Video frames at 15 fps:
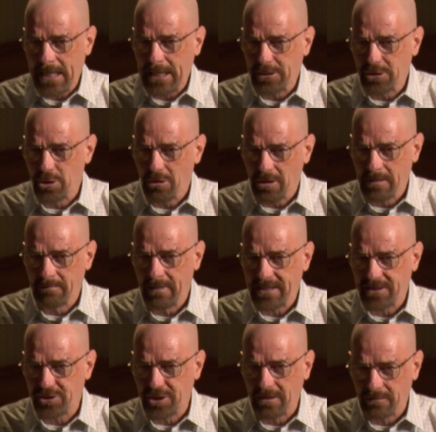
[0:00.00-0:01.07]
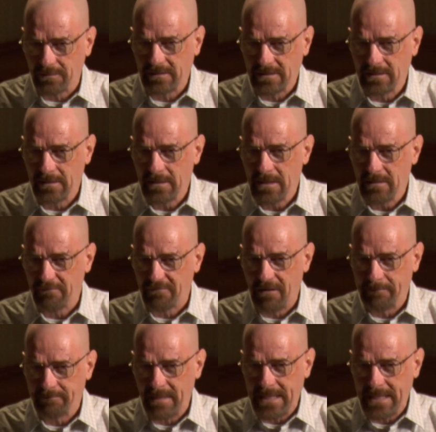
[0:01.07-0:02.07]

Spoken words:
he took my children from